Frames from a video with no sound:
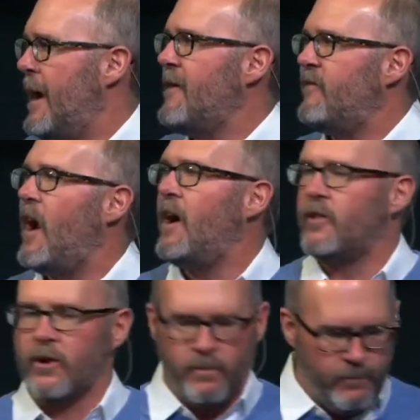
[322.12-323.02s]
My
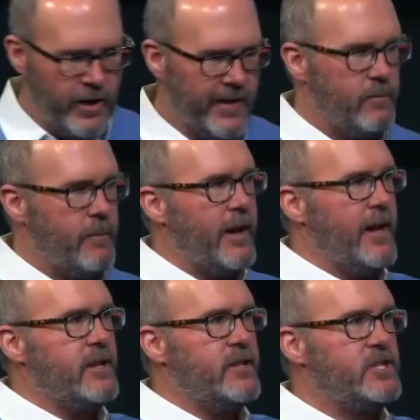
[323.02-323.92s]
Father put
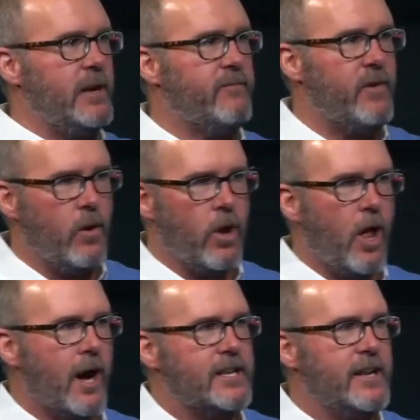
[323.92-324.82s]
everybody into the sheepfold,
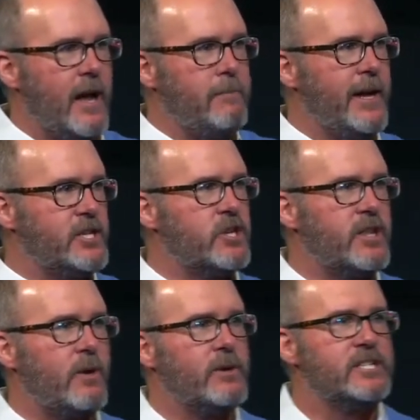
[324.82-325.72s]
locked it up, made sure
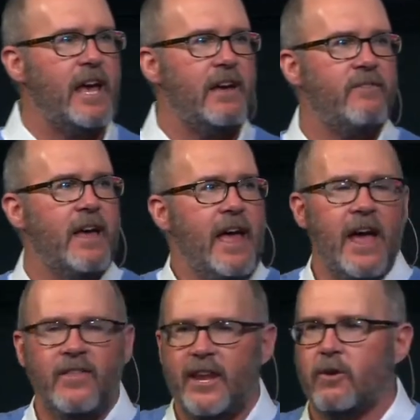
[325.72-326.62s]
they were safe,
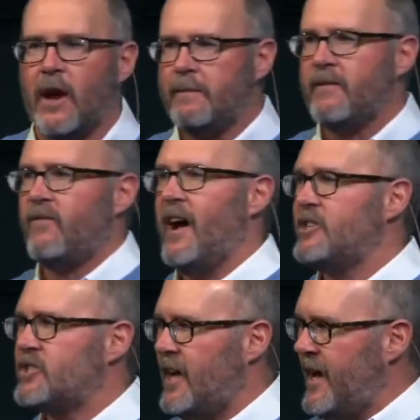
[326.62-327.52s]
and then he grabbed a
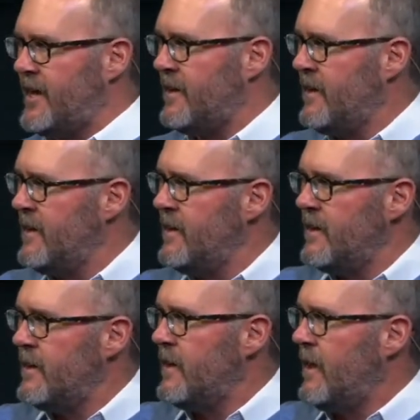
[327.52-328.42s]
flashlight
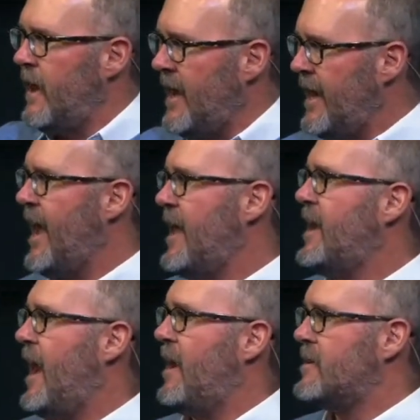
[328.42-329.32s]
and he
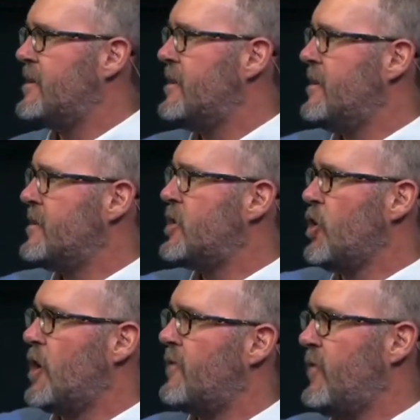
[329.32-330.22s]
headed out
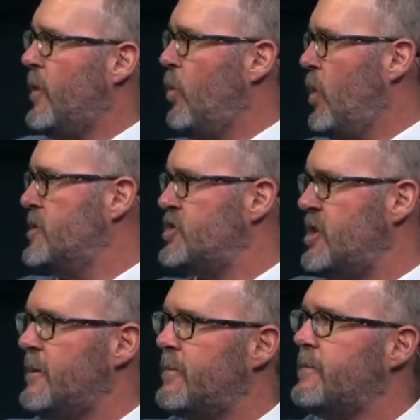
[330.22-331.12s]
to look for the one
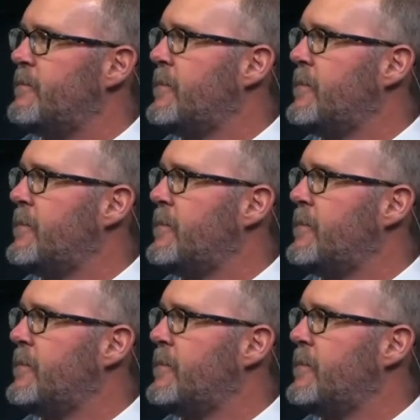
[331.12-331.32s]
sheep.